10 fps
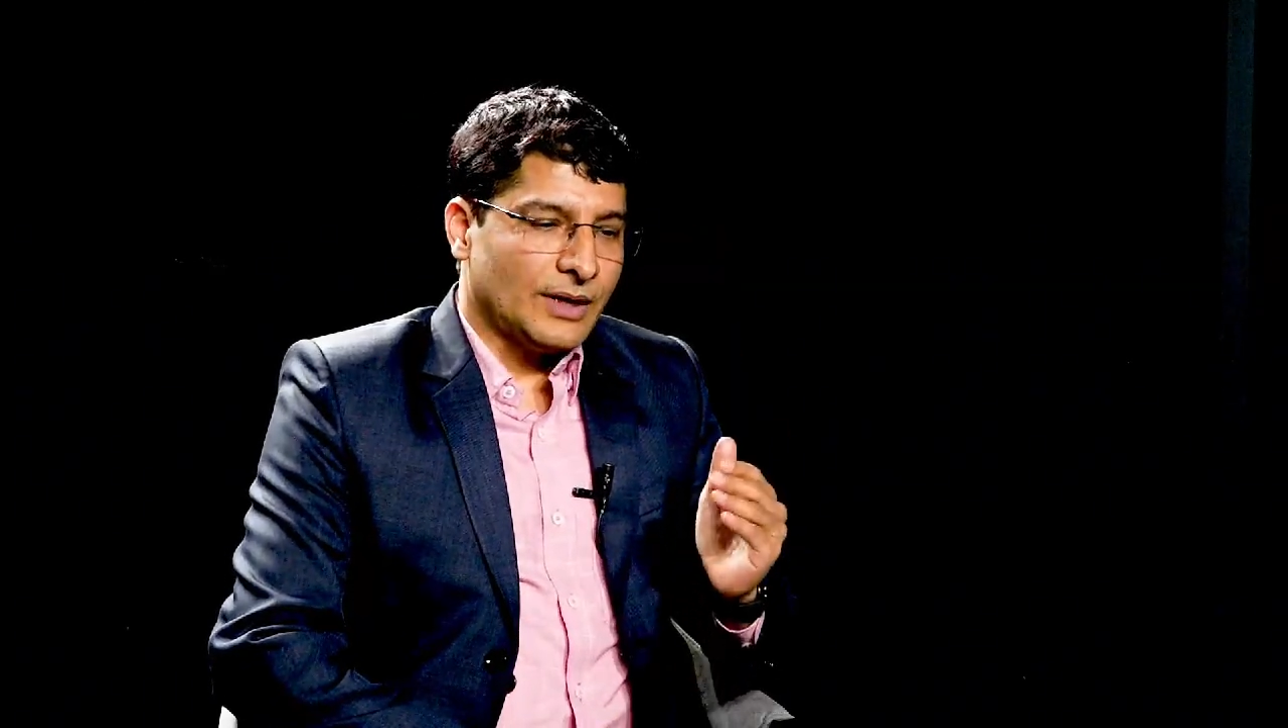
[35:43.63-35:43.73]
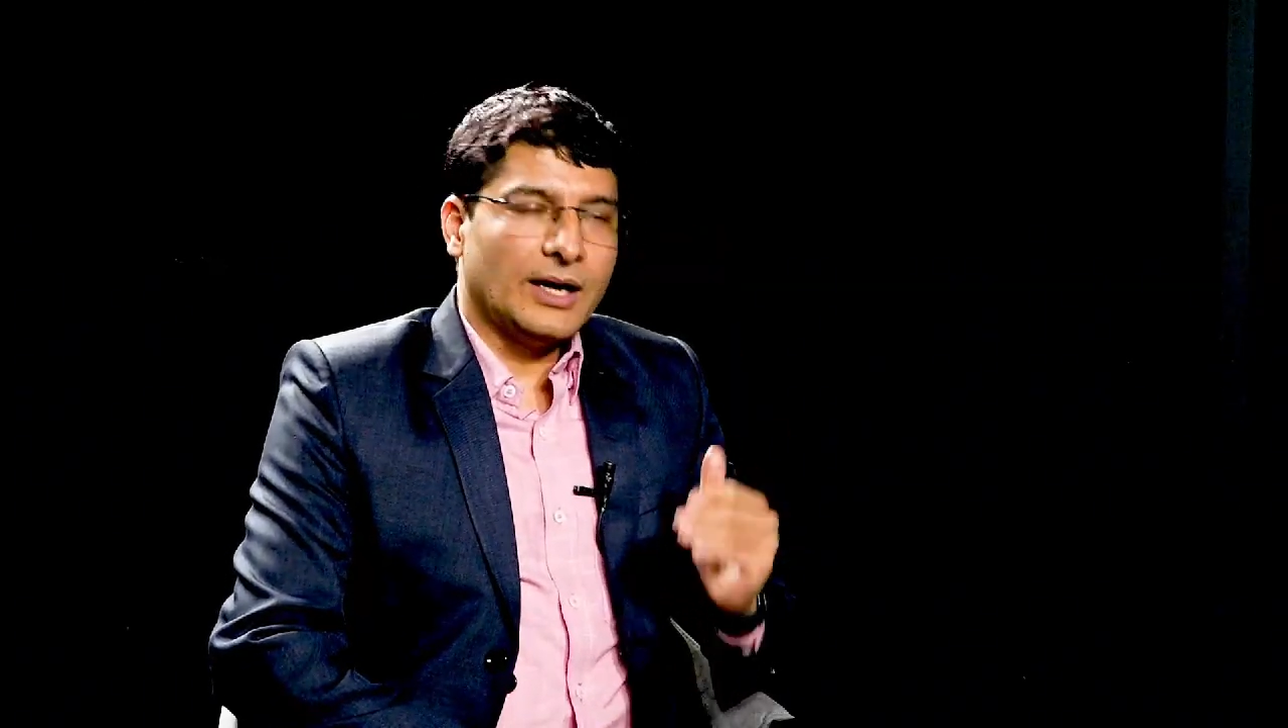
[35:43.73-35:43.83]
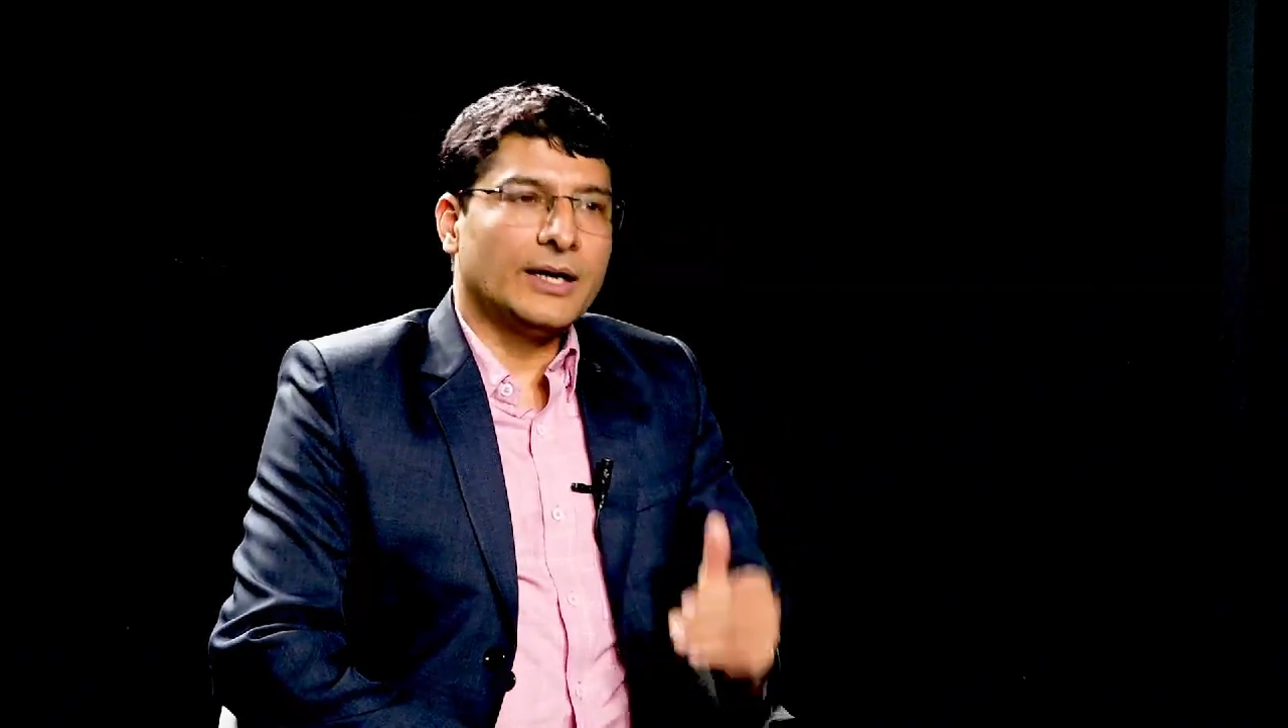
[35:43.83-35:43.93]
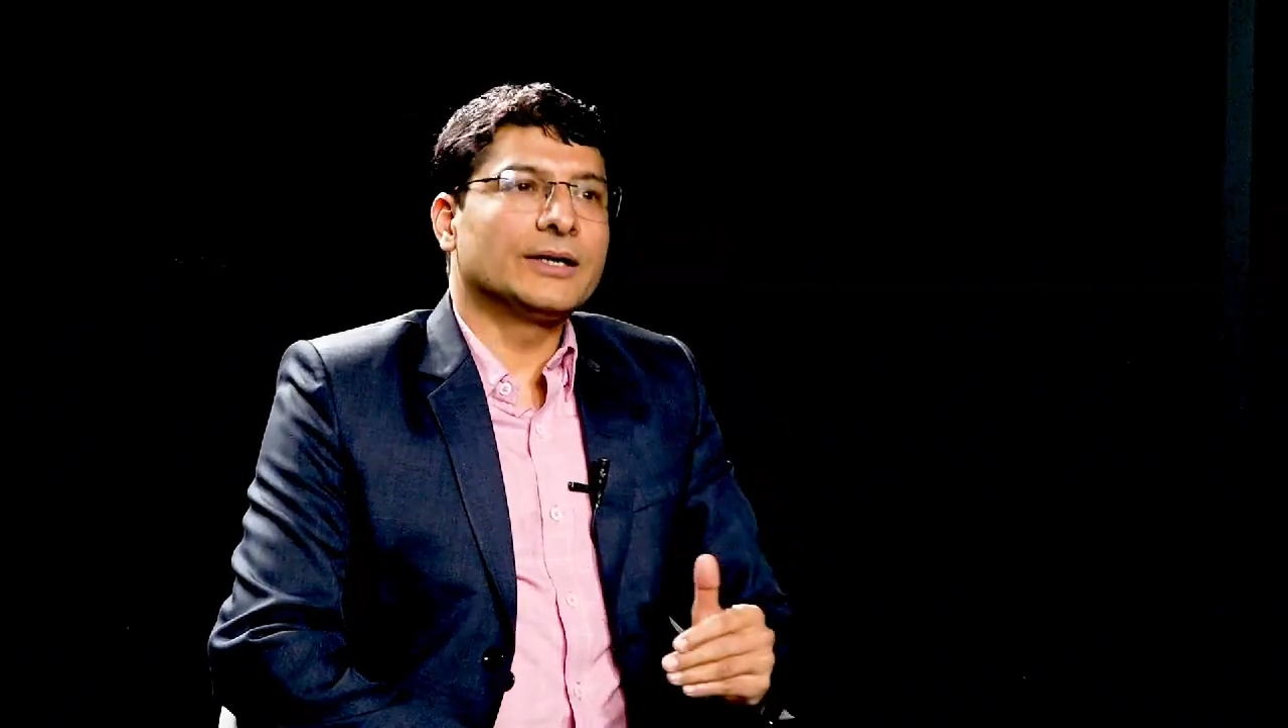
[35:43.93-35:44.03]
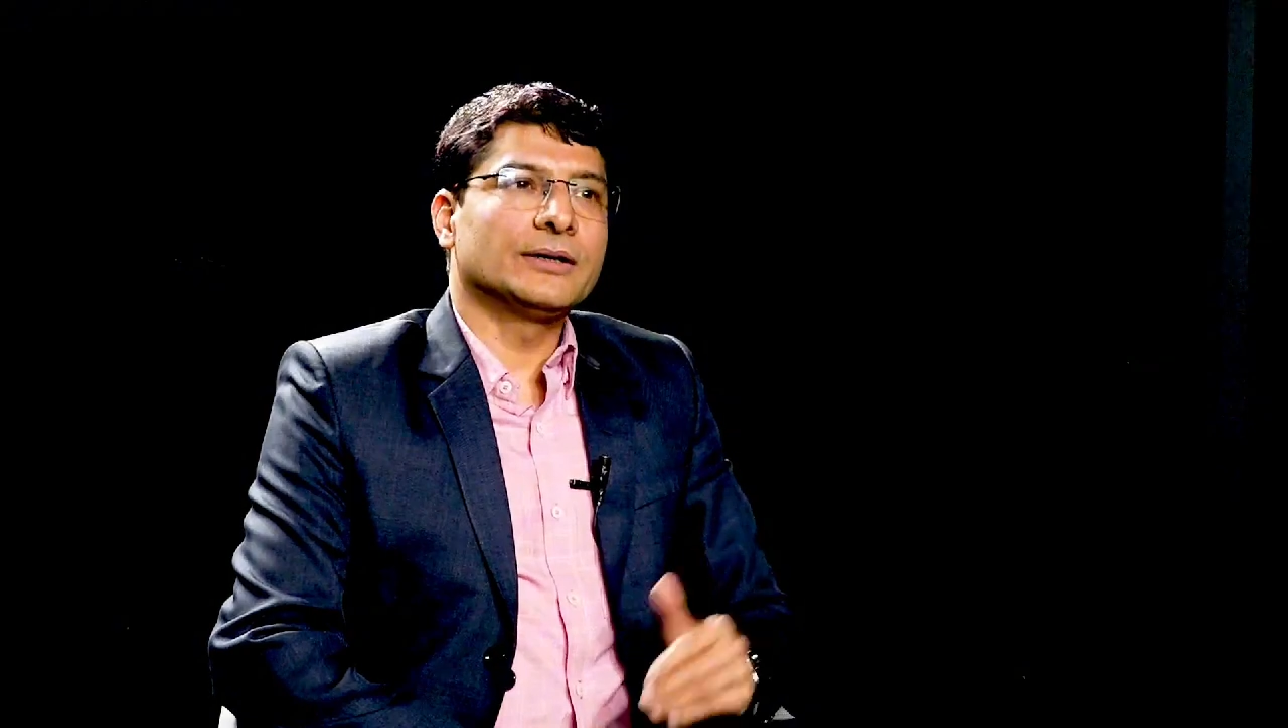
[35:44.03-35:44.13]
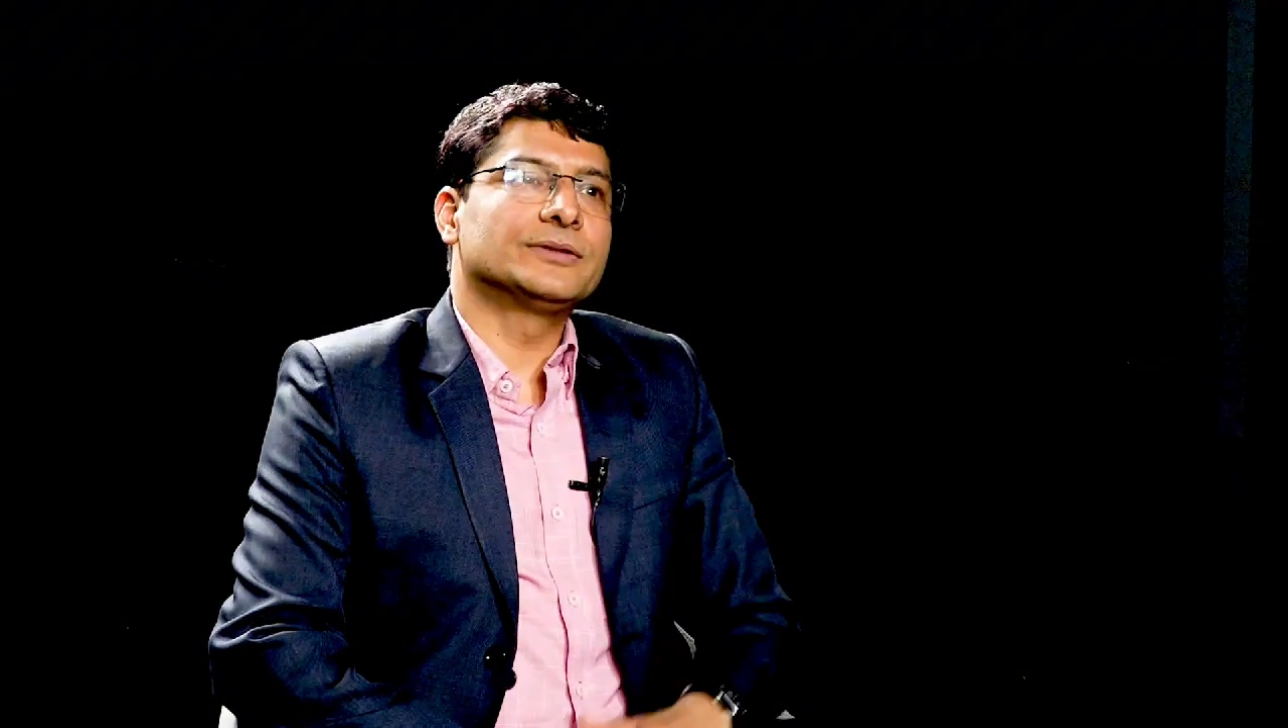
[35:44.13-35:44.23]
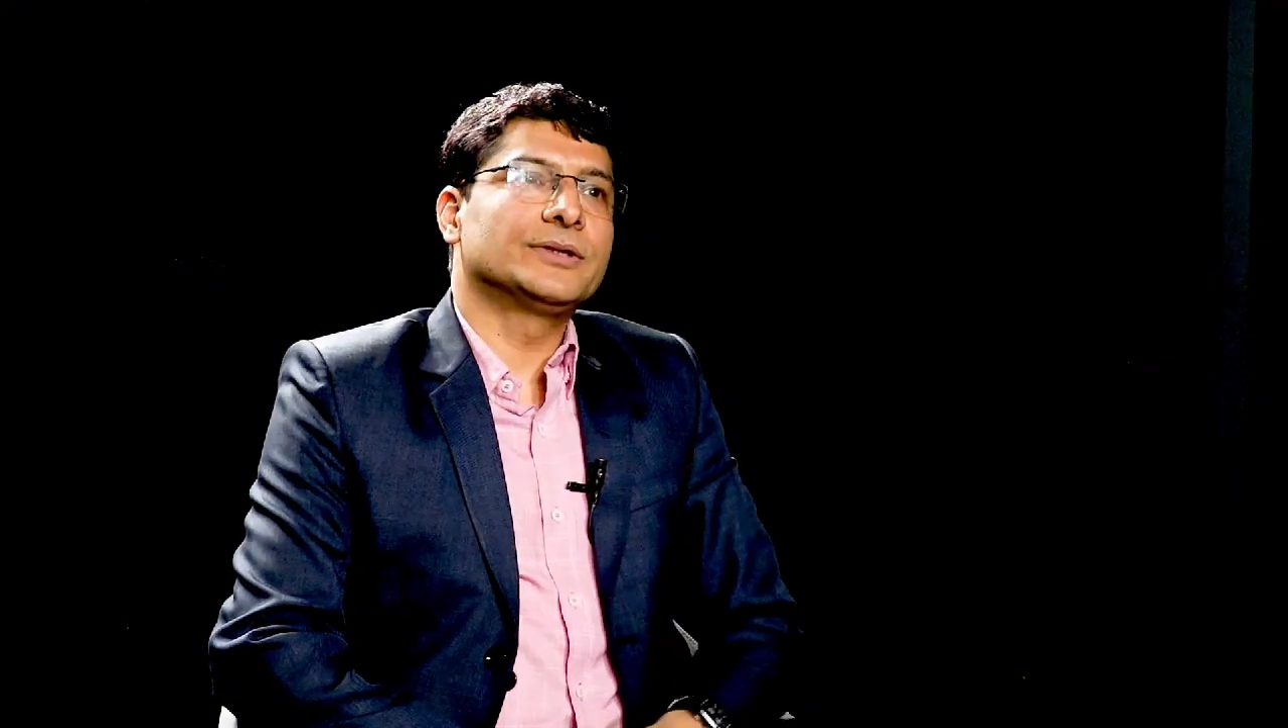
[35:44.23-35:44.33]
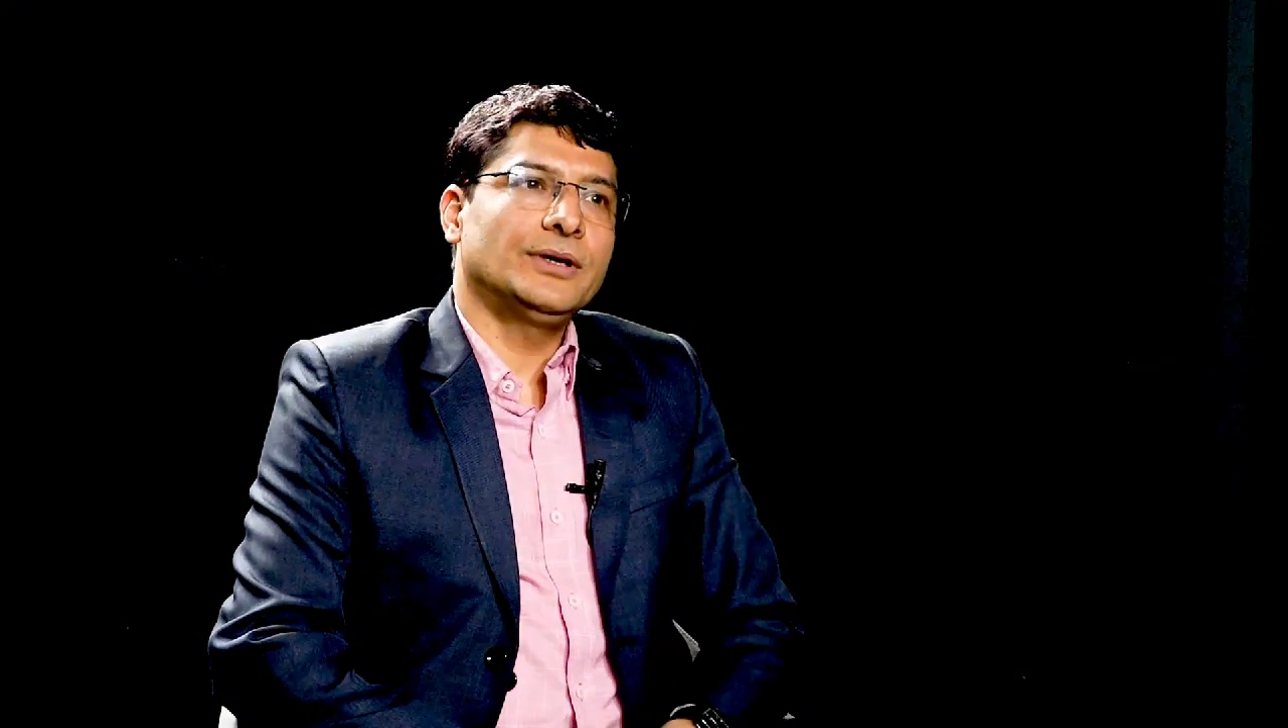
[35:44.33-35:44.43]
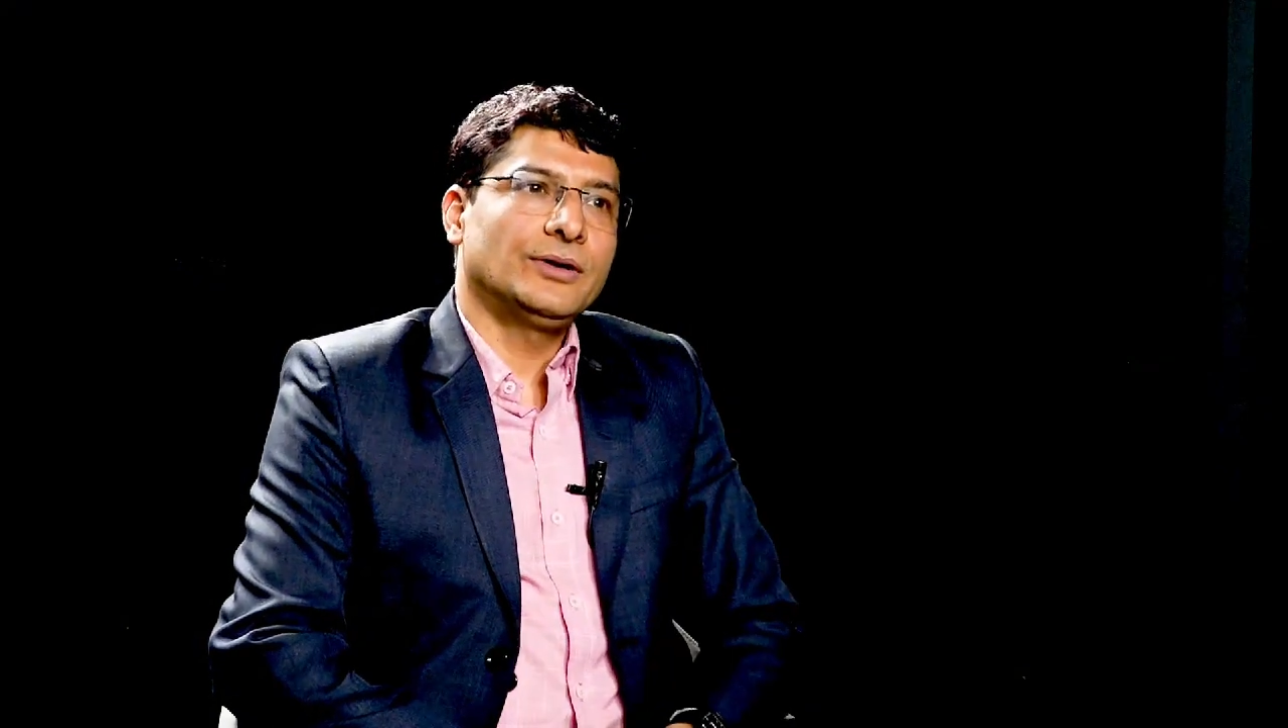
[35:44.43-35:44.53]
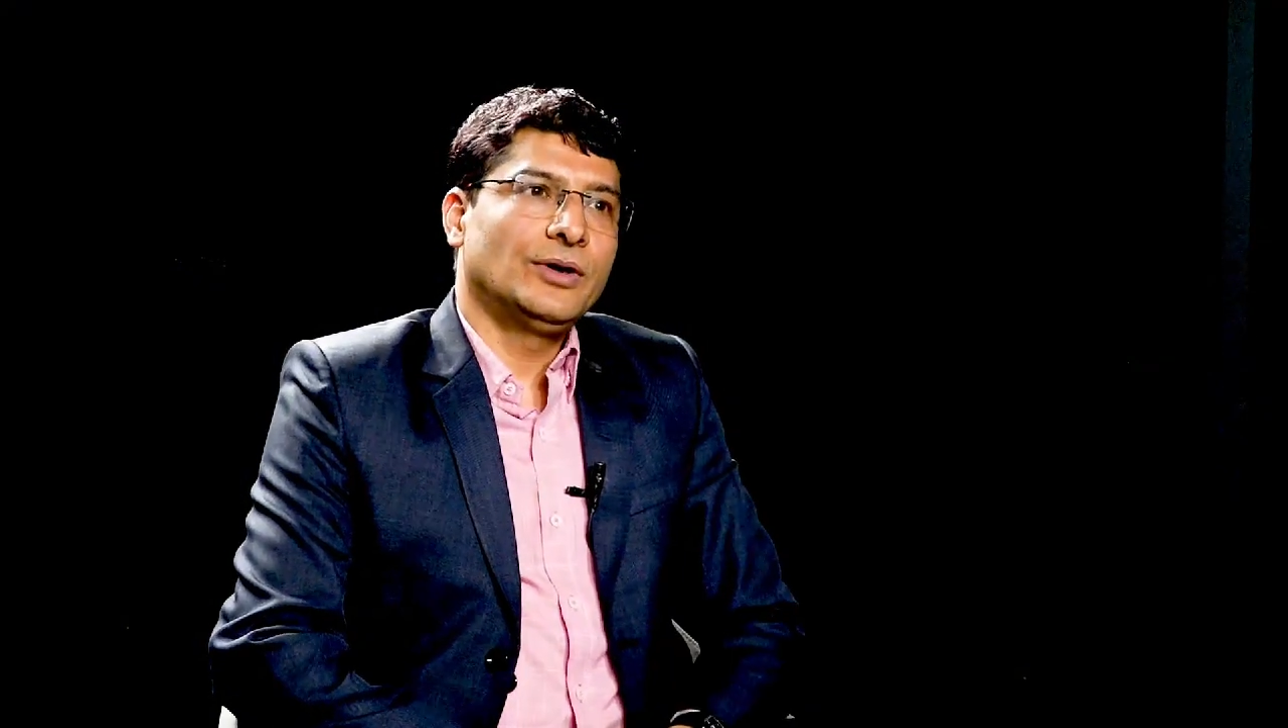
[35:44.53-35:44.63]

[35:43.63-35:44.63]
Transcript: a country